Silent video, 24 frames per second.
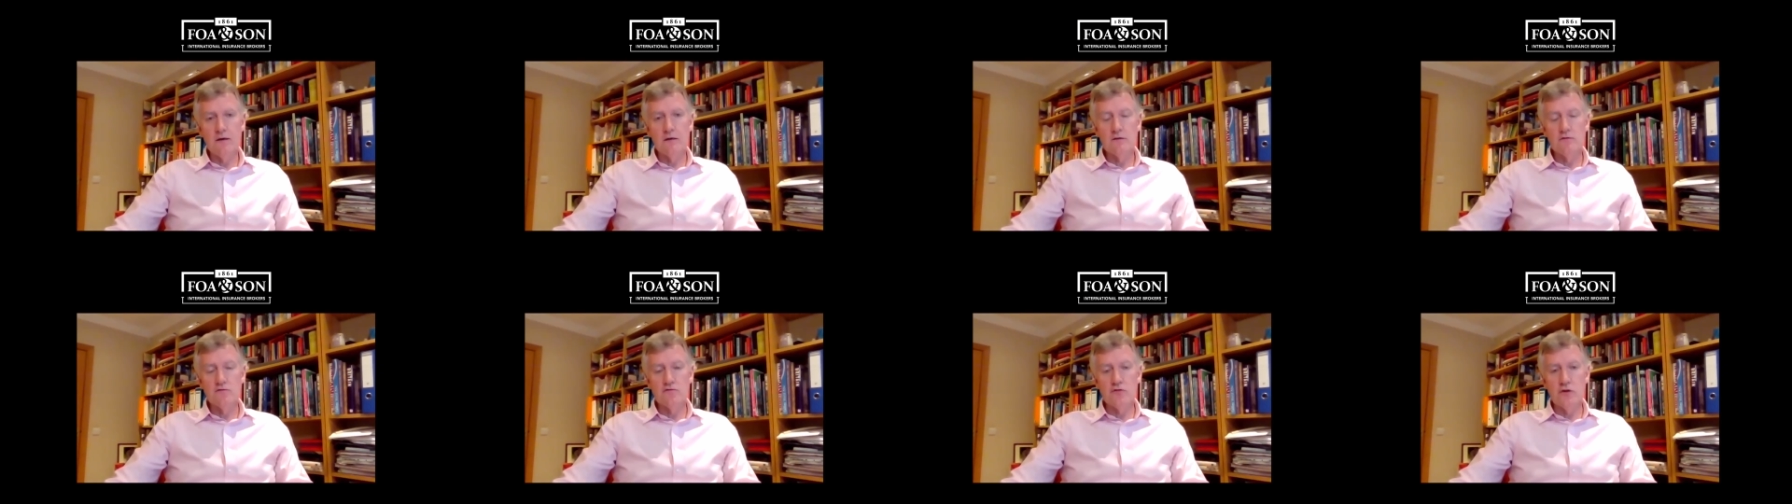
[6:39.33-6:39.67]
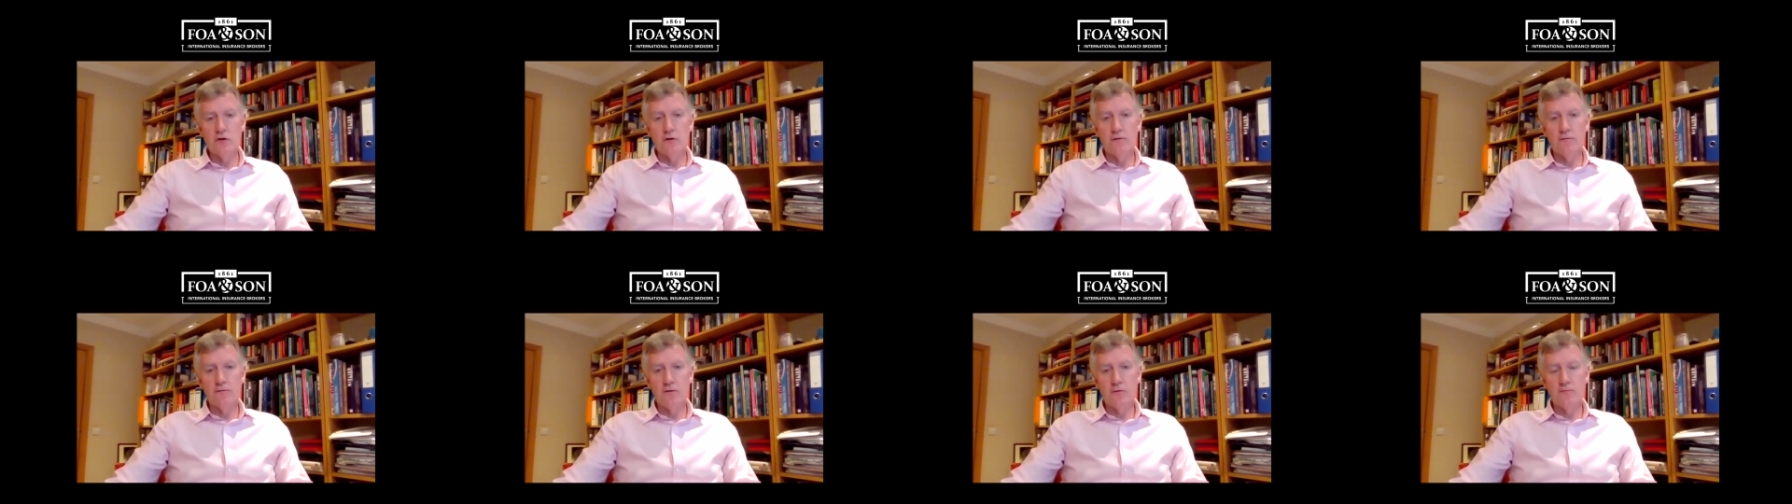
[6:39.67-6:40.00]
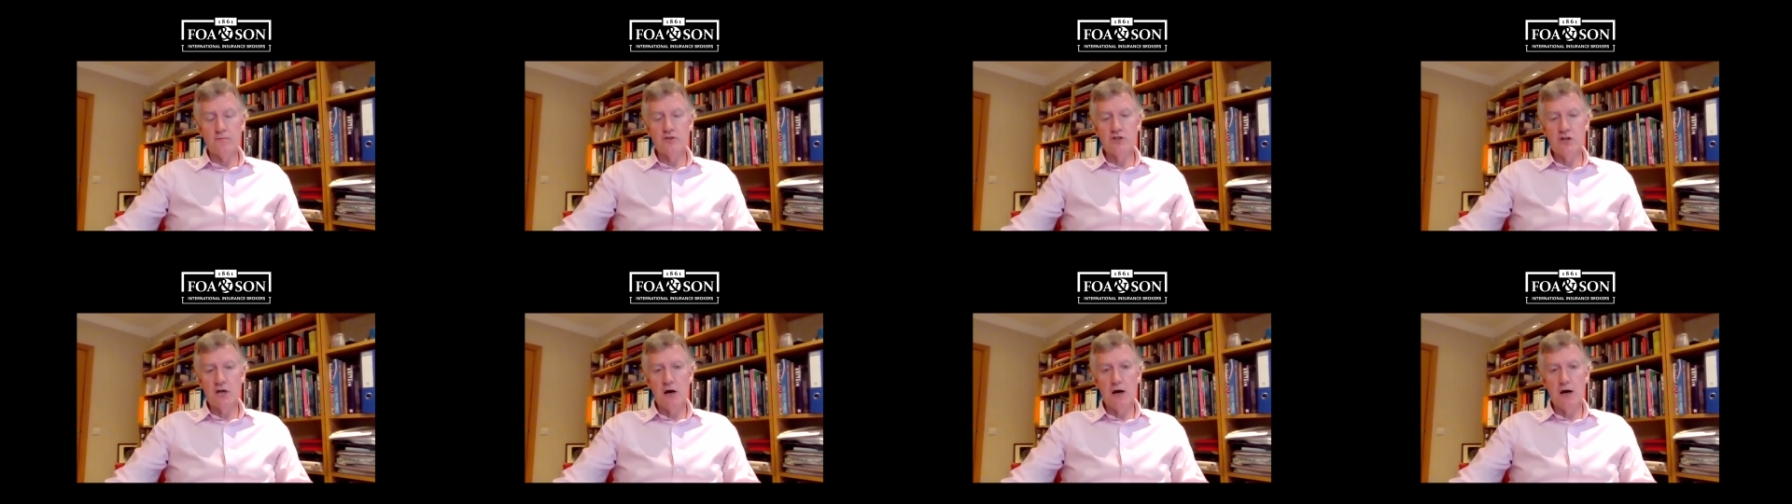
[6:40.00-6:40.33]
route from
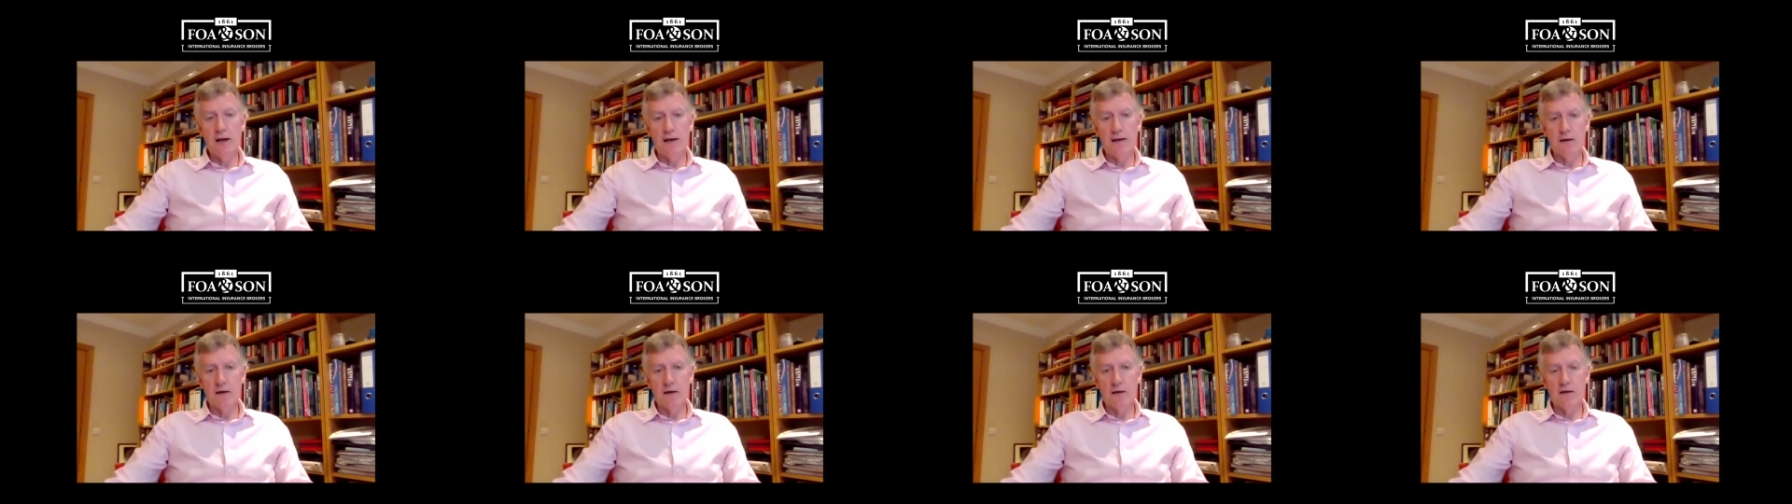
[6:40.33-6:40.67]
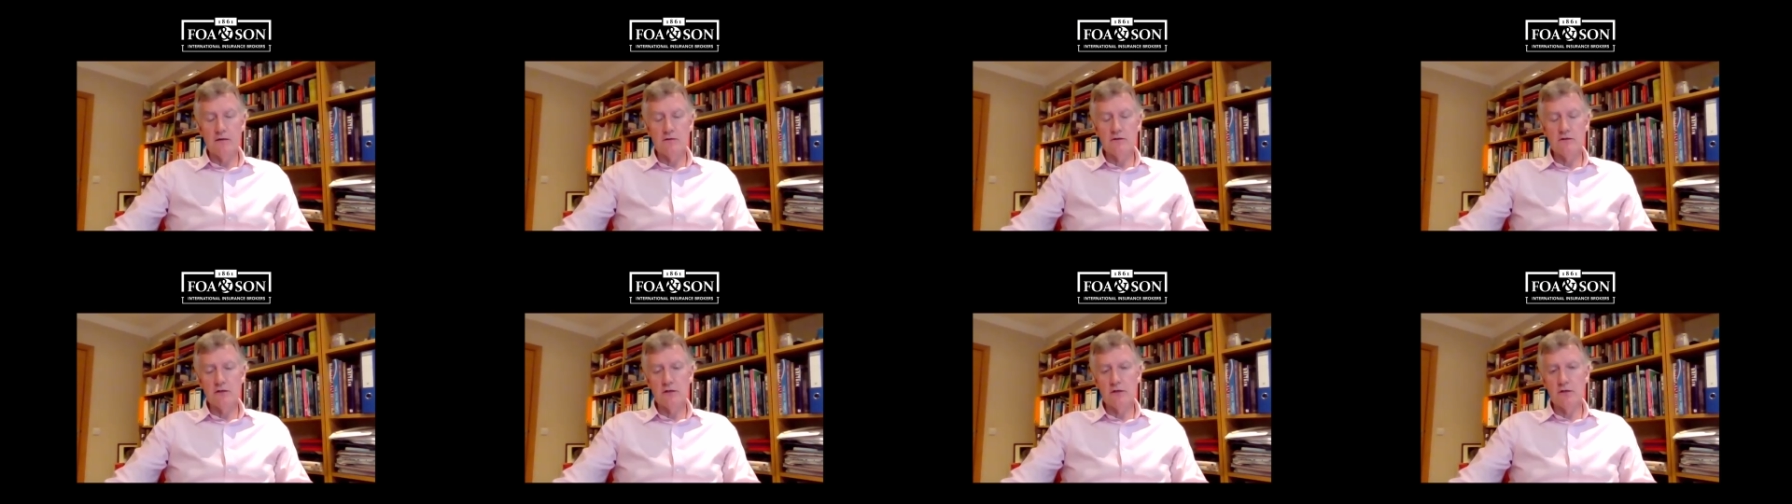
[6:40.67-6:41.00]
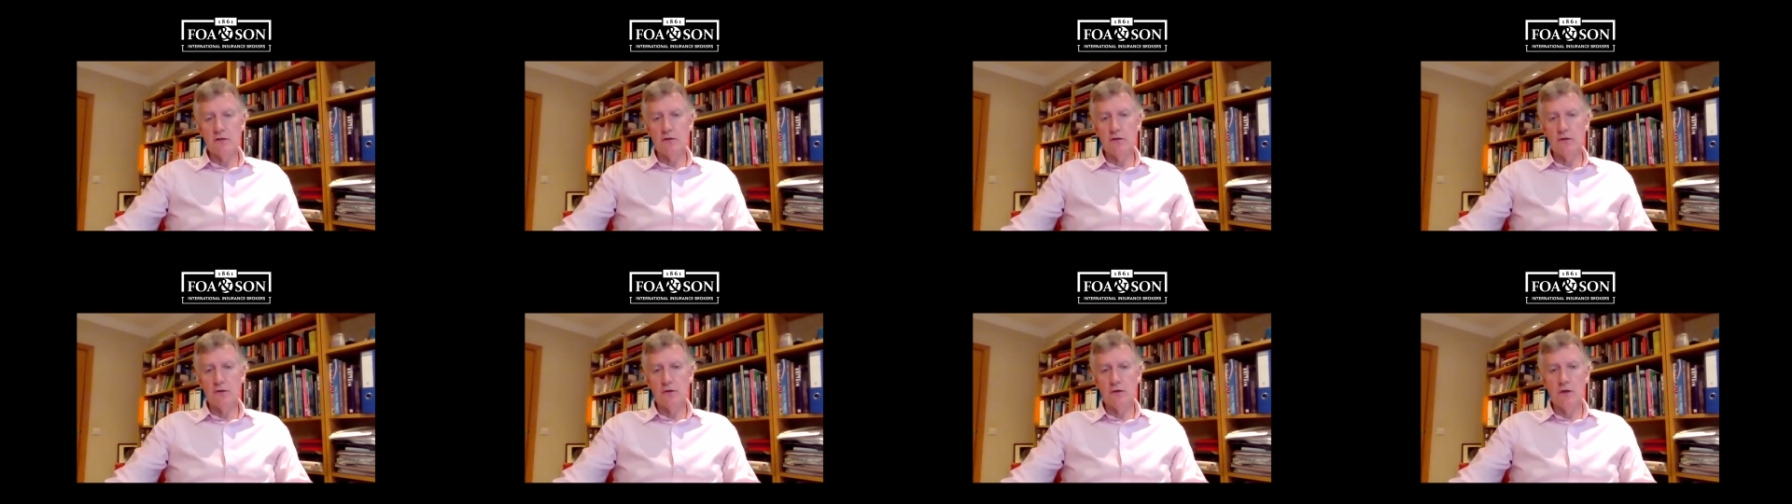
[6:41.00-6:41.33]
China
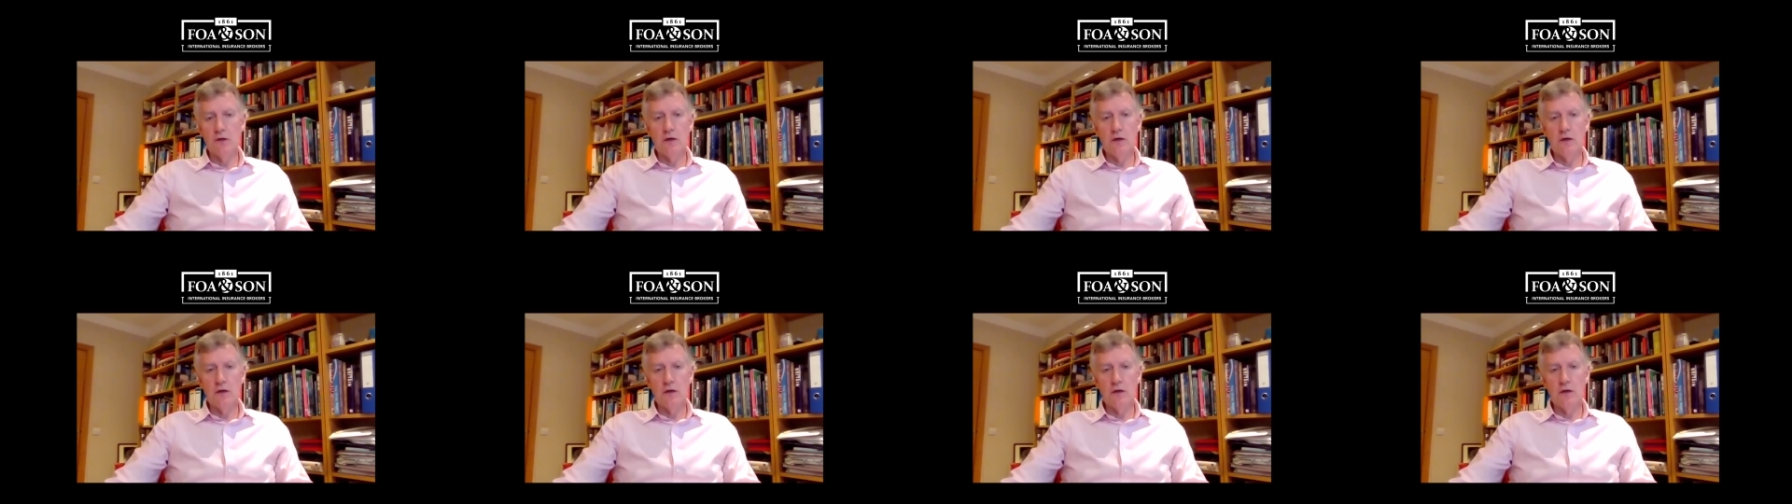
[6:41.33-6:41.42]
to